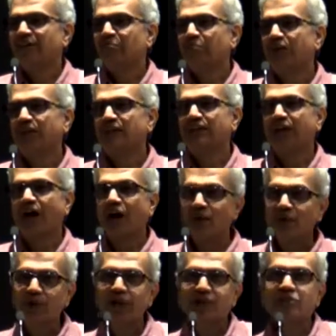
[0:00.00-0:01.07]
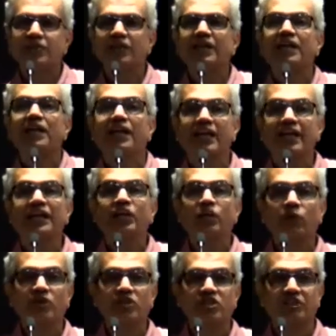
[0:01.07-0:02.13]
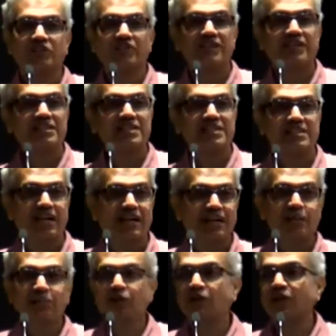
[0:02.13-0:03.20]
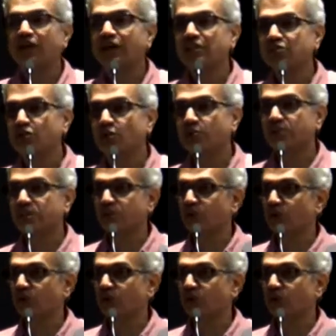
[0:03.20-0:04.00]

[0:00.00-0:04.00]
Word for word: But how do you actually create innovation, whether it's a startup or a large corporation?